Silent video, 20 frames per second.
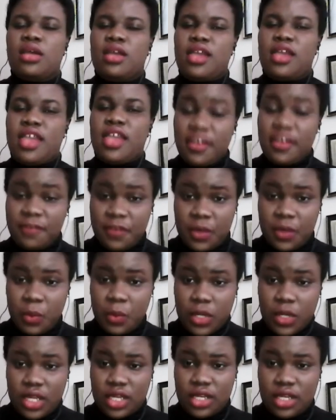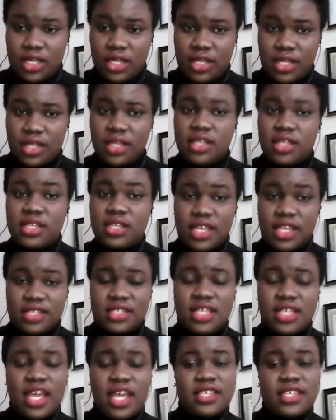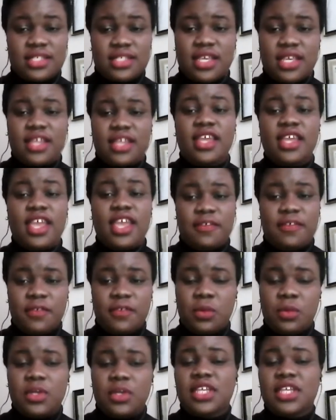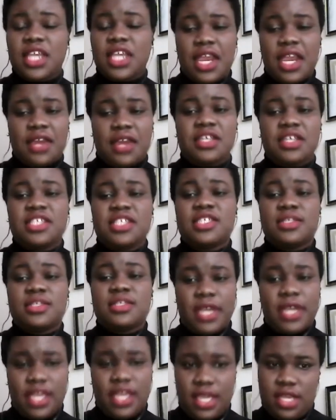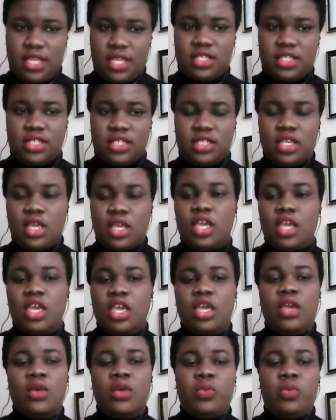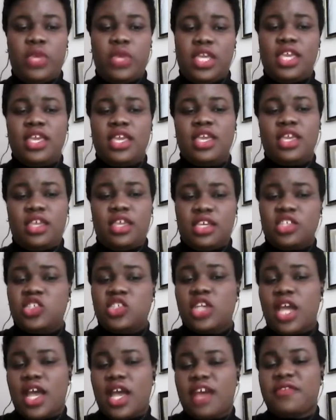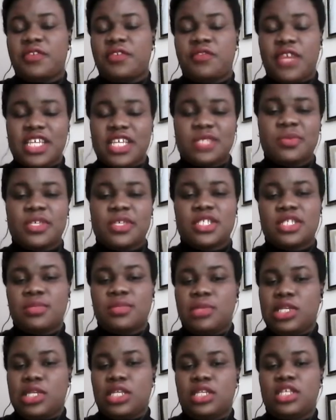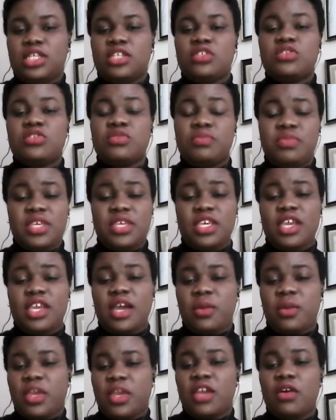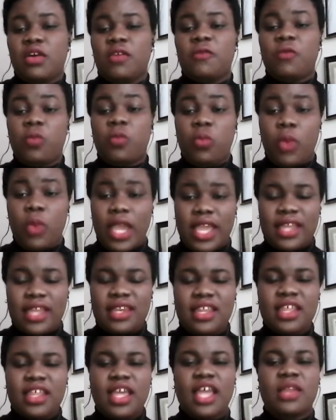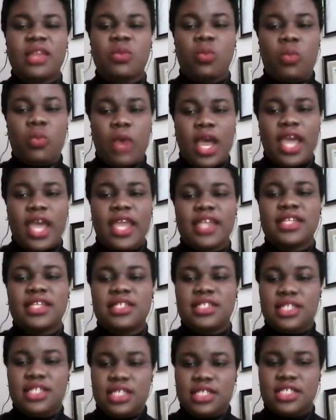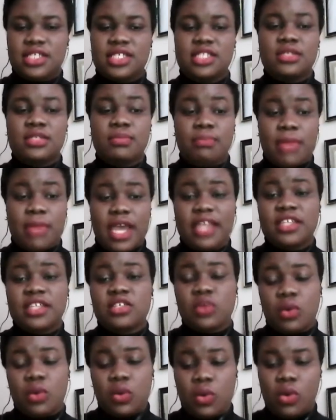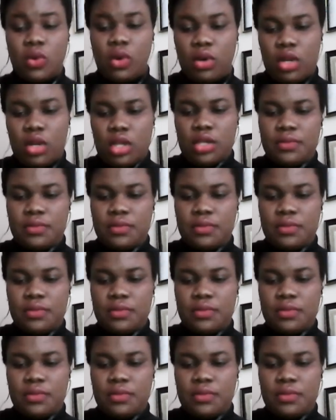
Everyone, yes, I said everyone carries bias. We each have a responsibility to be aware of when and why this might occur.